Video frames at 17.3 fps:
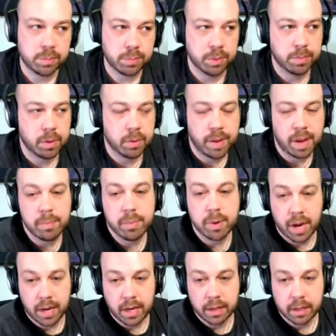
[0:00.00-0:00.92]
to promote
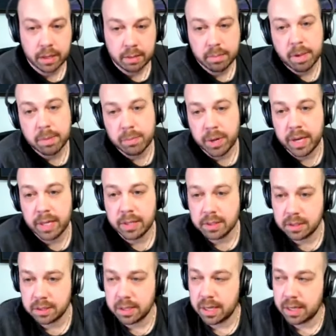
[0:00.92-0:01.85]
my brand, and my
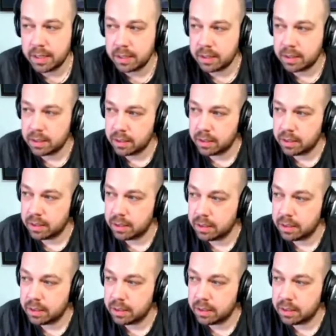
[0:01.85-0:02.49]
brand is not.